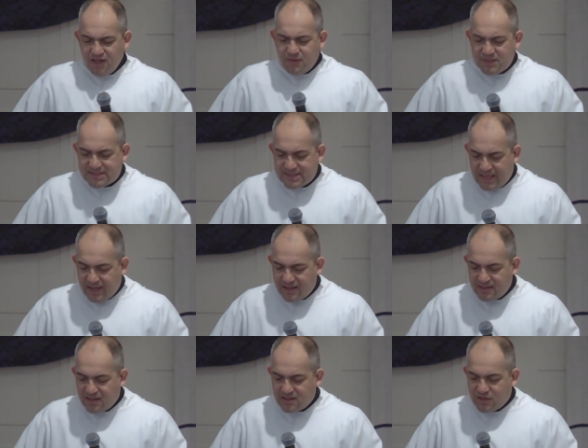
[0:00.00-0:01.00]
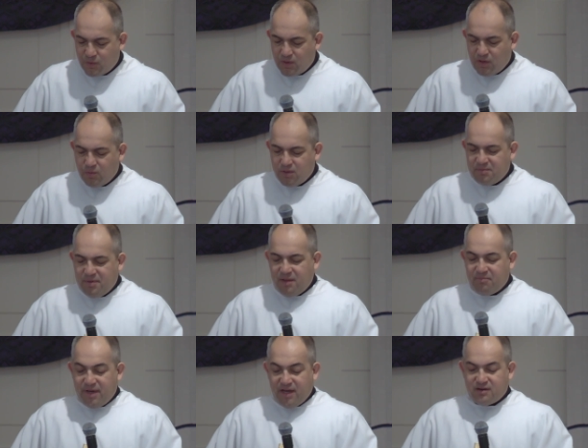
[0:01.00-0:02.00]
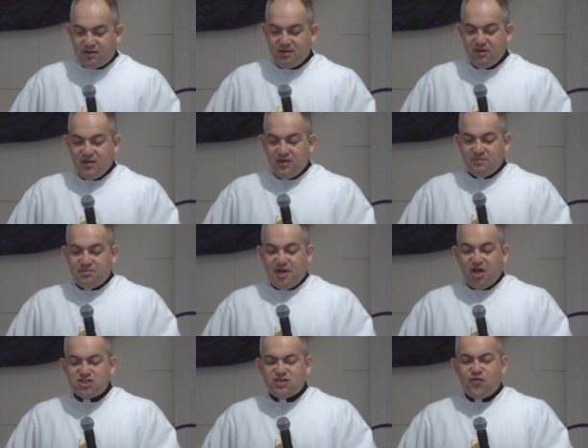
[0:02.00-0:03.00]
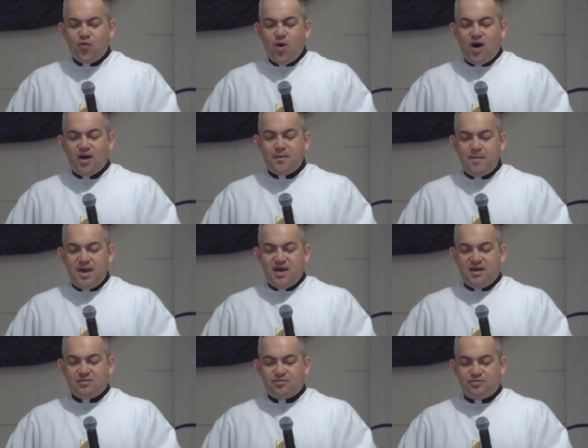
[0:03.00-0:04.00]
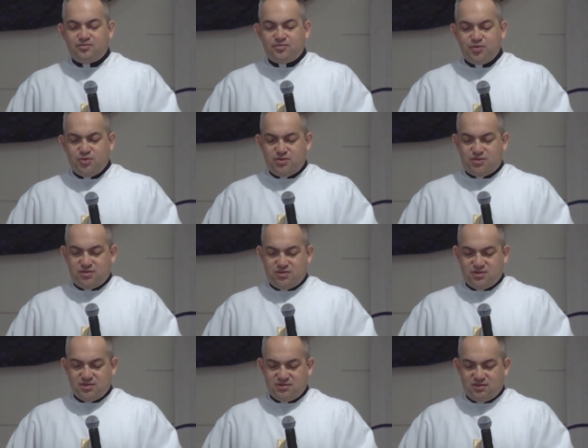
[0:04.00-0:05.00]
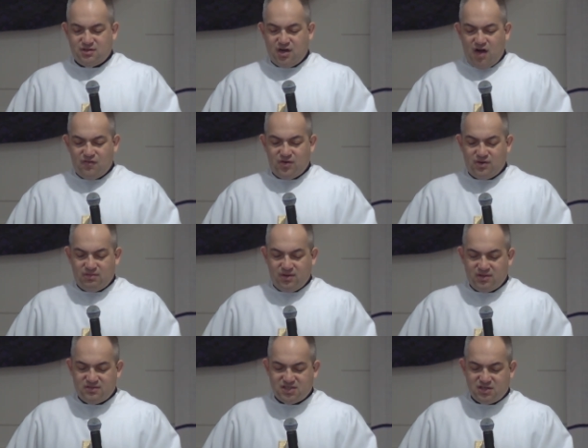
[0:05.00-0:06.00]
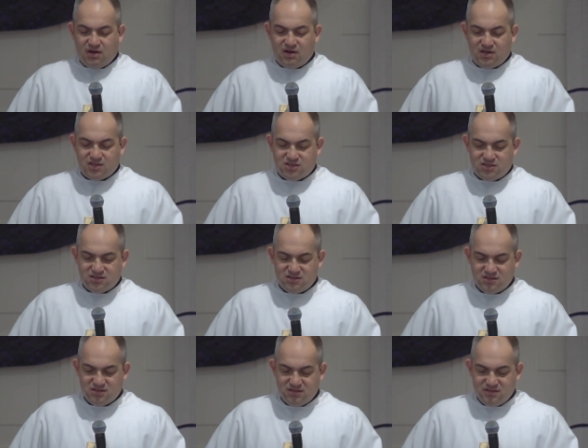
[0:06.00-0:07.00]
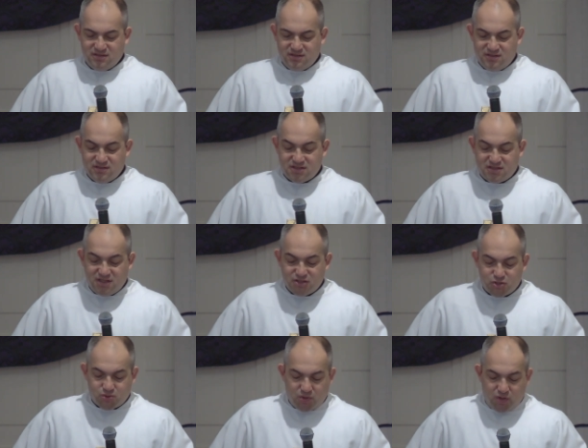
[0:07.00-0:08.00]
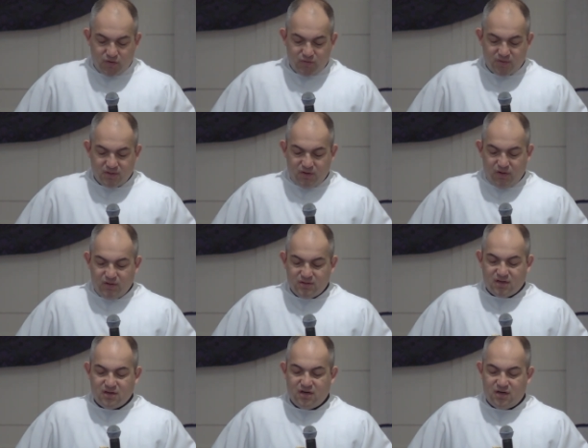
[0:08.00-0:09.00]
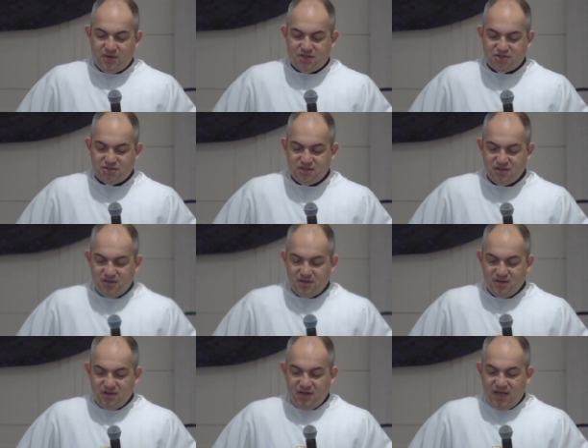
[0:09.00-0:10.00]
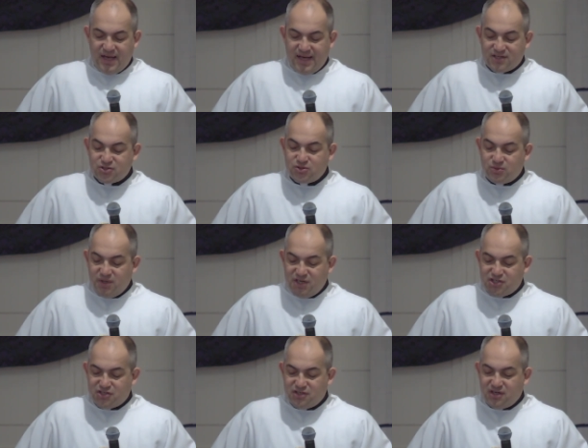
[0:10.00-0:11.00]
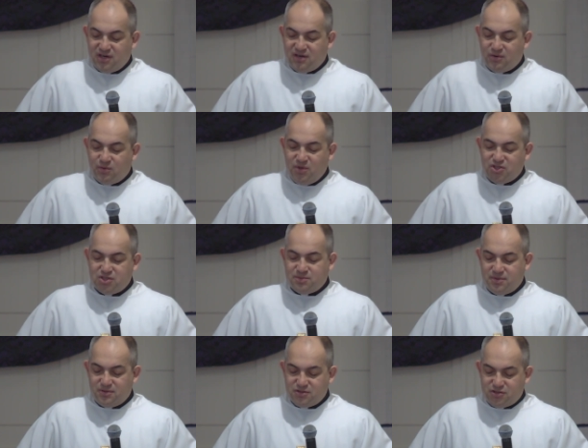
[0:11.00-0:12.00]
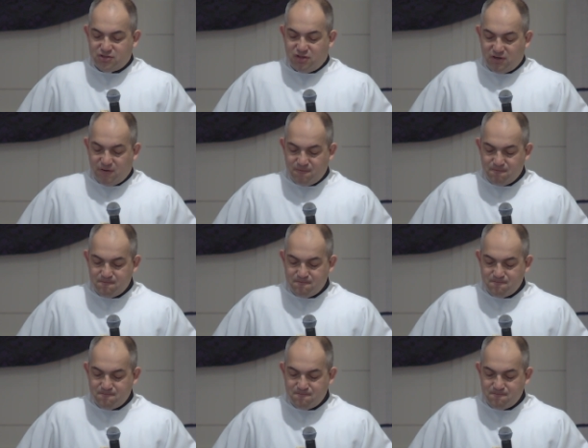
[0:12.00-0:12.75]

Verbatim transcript: He was singing that the world will be better because of one man bruised and covered with scars, still strove with all the courage he had to reach the unreachable star.